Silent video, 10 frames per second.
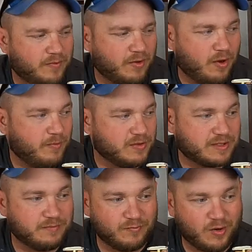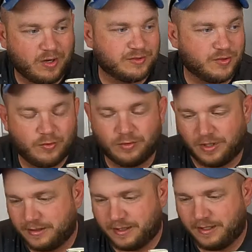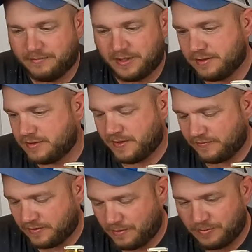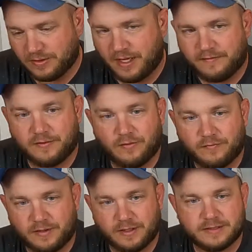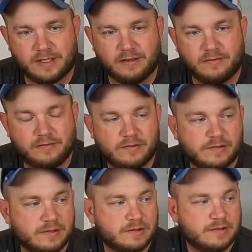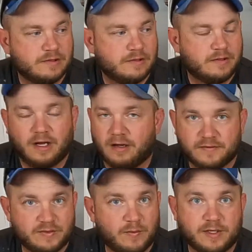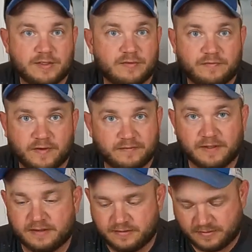we're almost going to run a total on that because we have a couple left. Like five thousand, I think. Off of twenty two fifty.